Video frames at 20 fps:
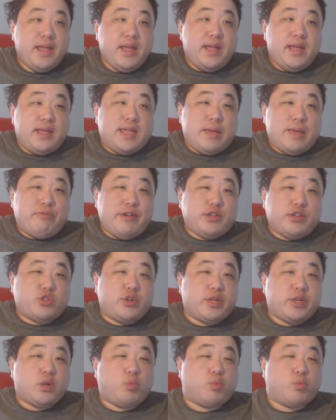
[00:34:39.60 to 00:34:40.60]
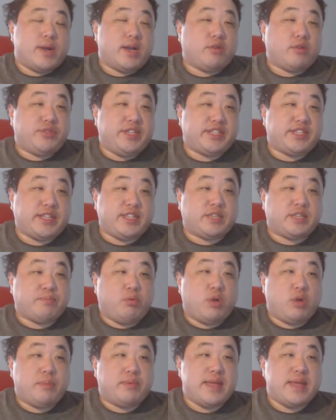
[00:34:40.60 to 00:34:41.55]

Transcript: And I'm pretty sure you're aware of this at this point,